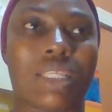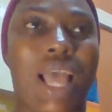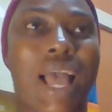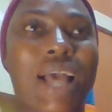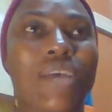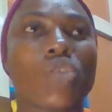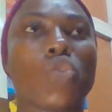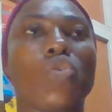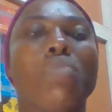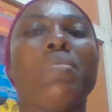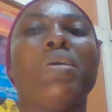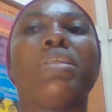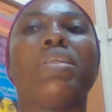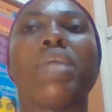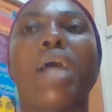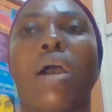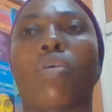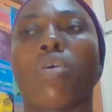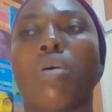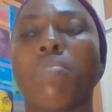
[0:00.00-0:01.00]
assuming they
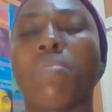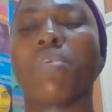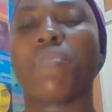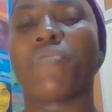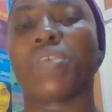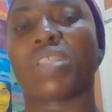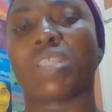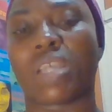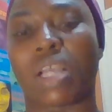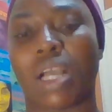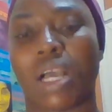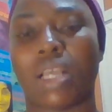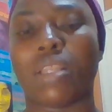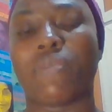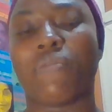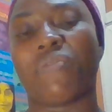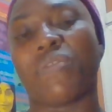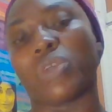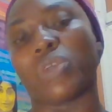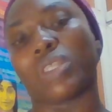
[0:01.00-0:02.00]
are coming physically
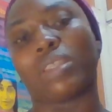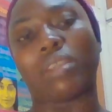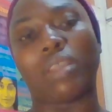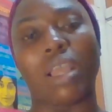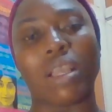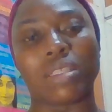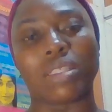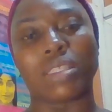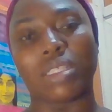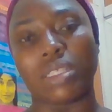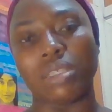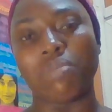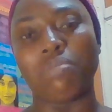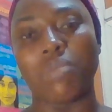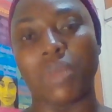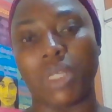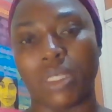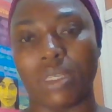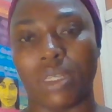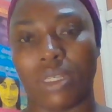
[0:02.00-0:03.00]
for 30
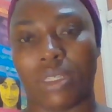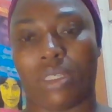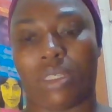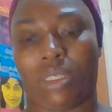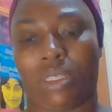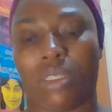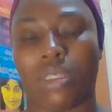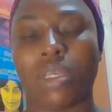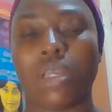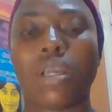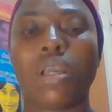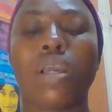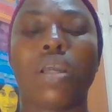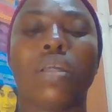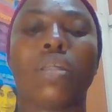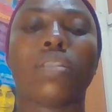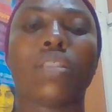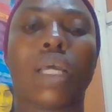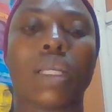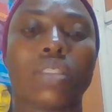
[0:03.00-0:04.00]
minutes,
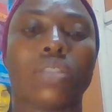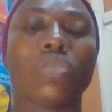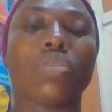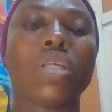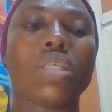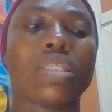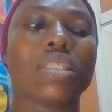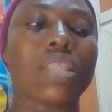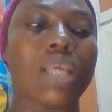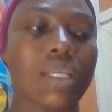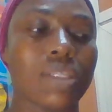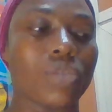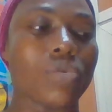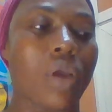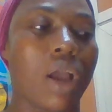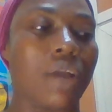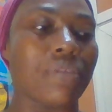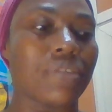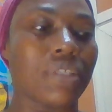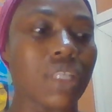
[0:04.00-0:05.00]
that this test you
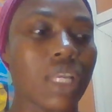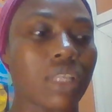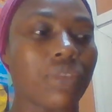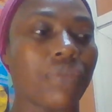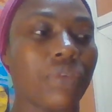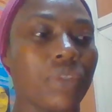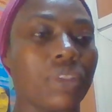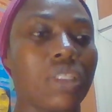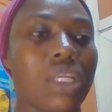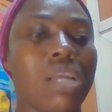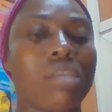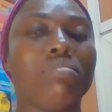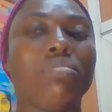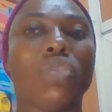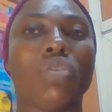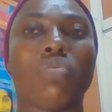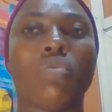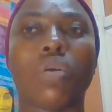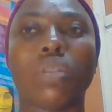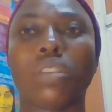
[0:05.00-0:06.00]
have set for them,
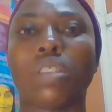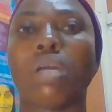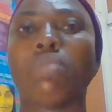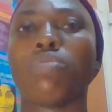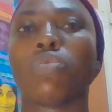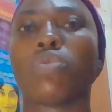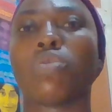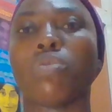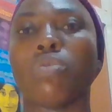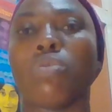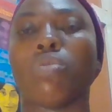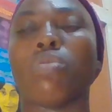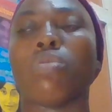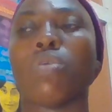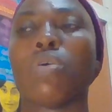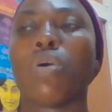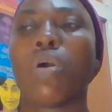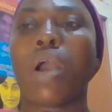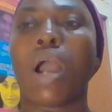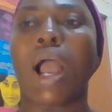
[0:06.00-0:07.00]
you want them to
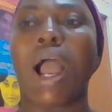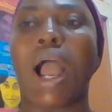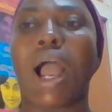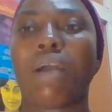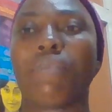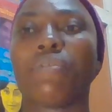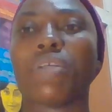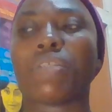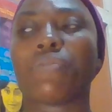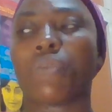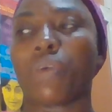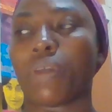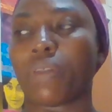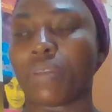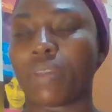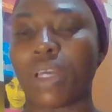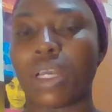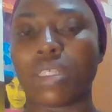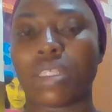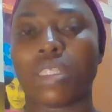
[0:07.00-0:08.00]
have it for
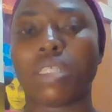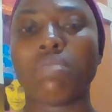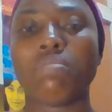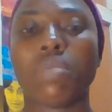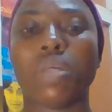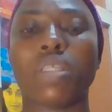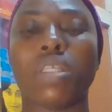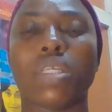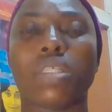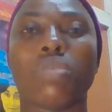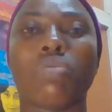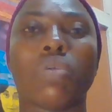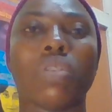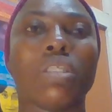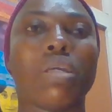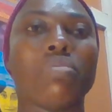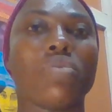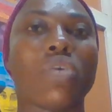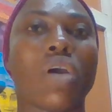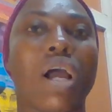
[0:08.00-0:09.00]
30 minutes. You want
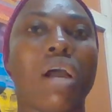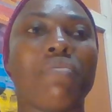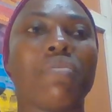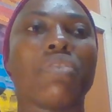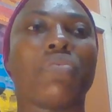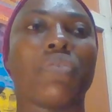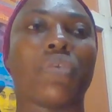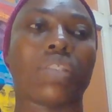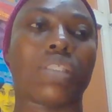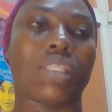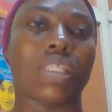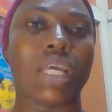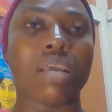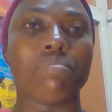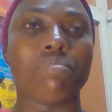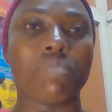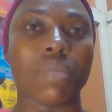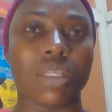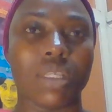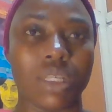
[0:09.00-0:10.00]
them to have it for
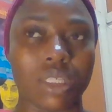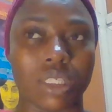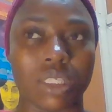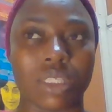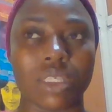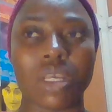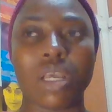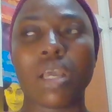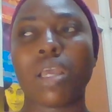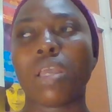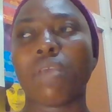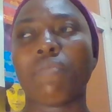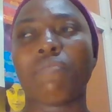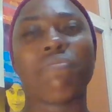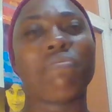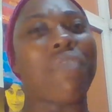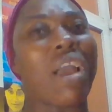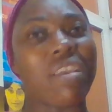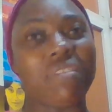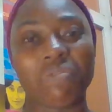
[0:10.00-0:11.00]
10 minutes,
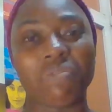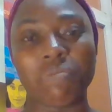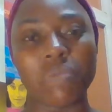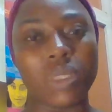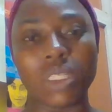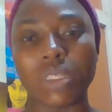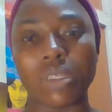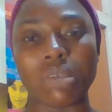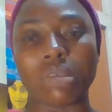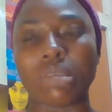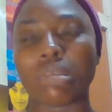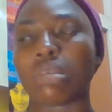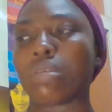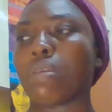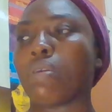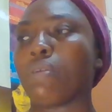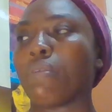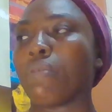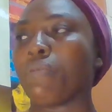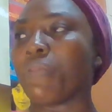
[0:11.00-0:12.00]
5
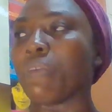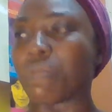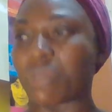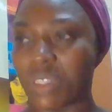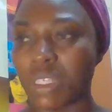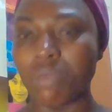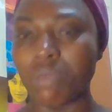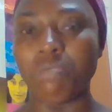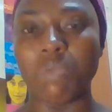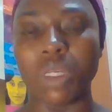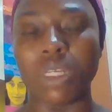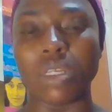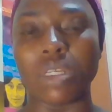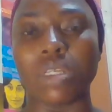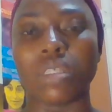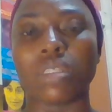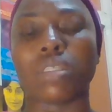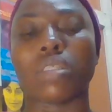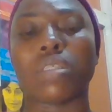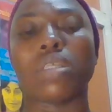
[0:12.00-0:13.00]
minutes, 15
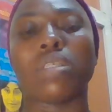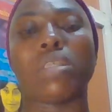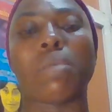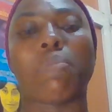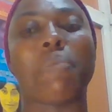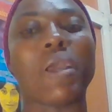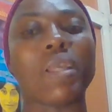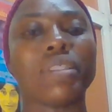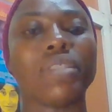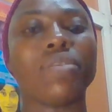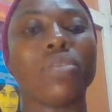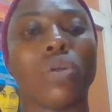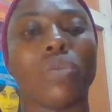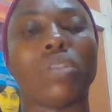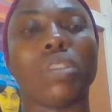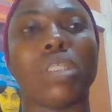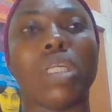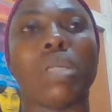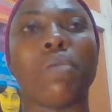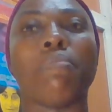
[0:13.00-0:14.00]
minutes, depending
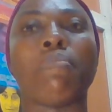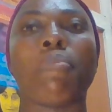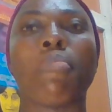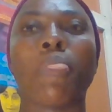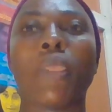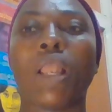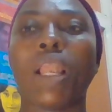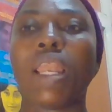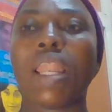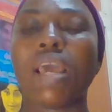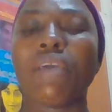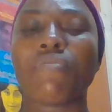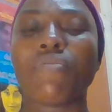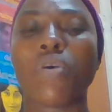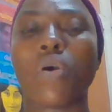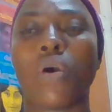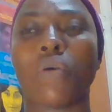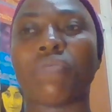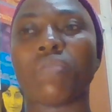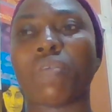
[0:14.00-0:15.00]
on the
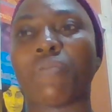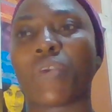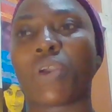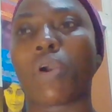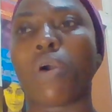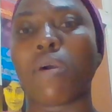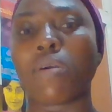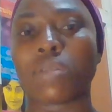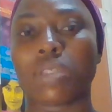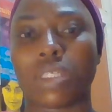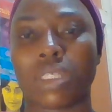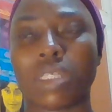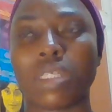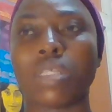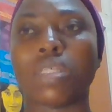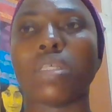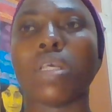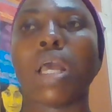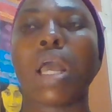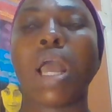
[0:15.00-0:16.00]
level of
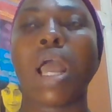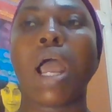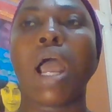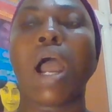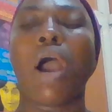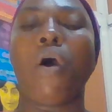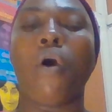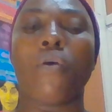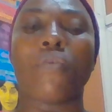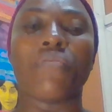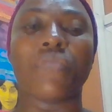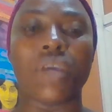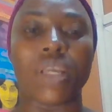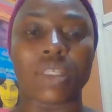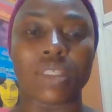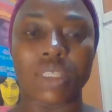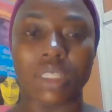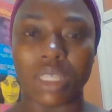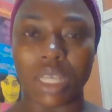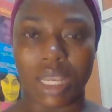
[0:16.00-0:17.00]
difficulty of
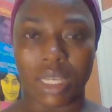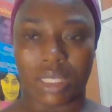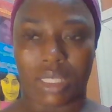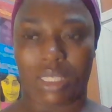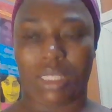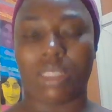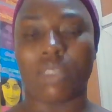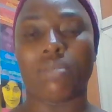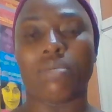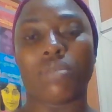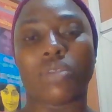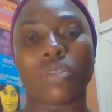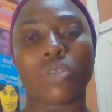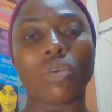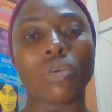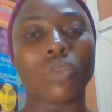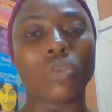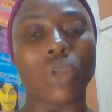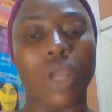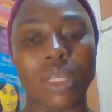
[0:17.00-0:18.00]
the test.
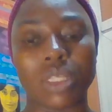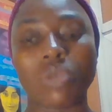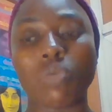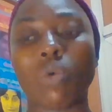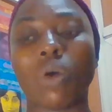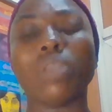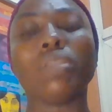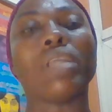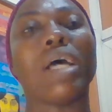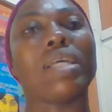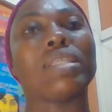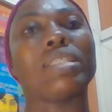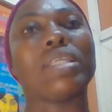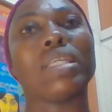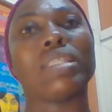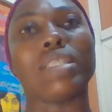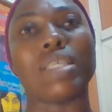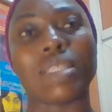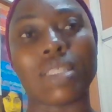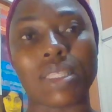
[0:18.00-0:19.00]
So you are the one that
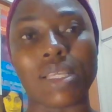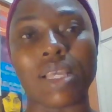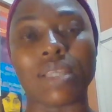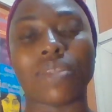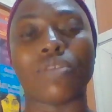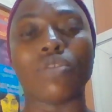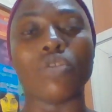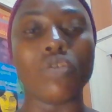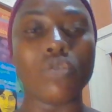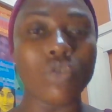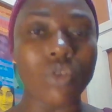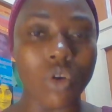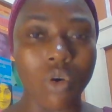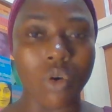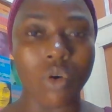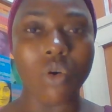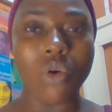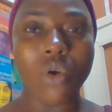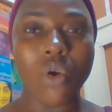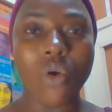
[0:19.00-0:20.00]
set the test. You
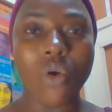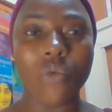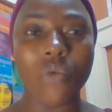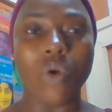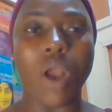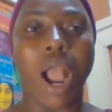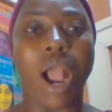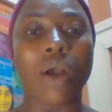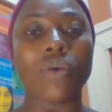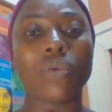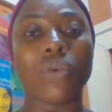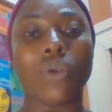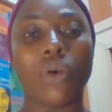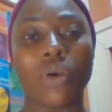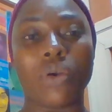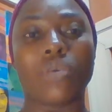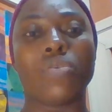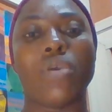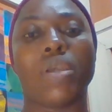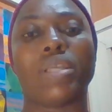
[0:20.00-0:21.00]
know how
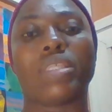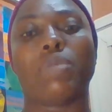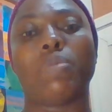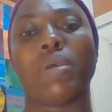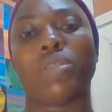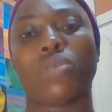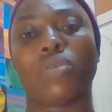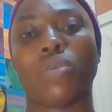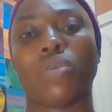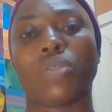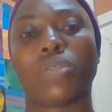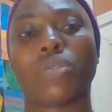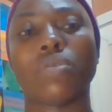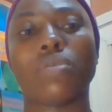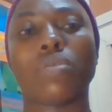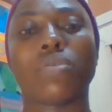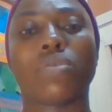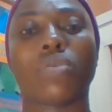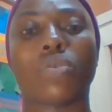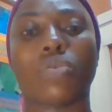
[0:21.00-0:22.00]
long you expect your
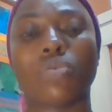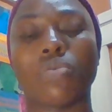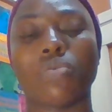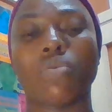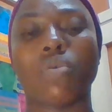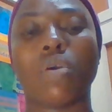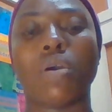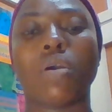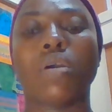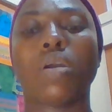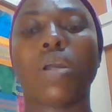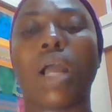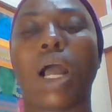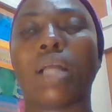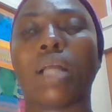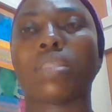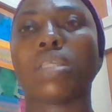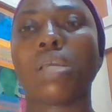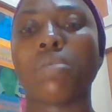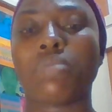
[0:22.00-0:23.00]
students to
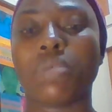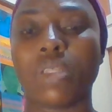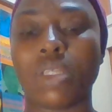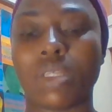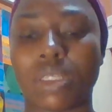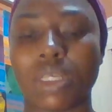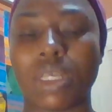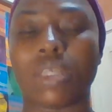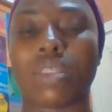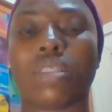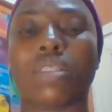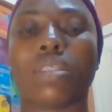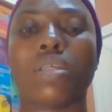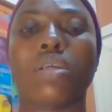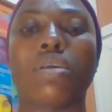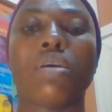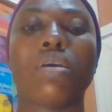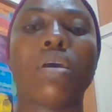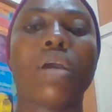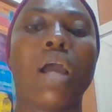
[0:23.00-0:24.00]
attempt the test.
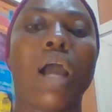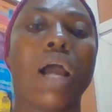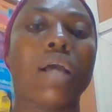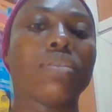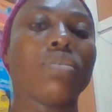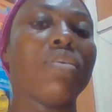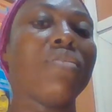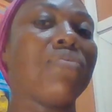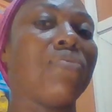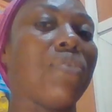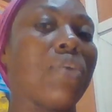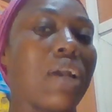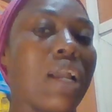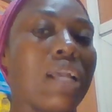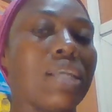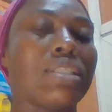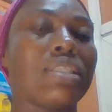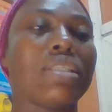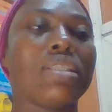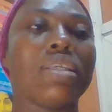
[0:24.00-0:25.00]
And don't
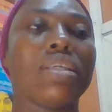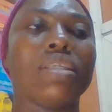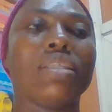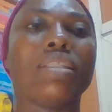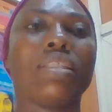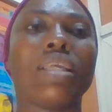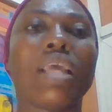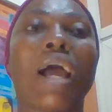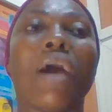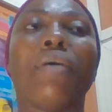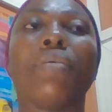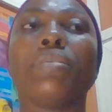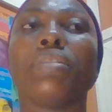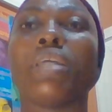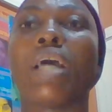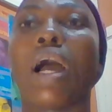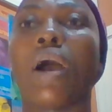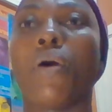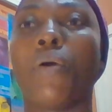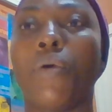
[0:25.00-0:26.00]
forget, they are
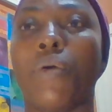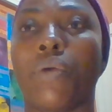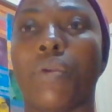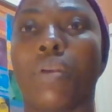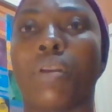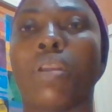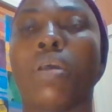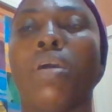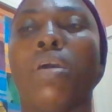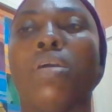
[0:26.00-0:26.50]
on their own.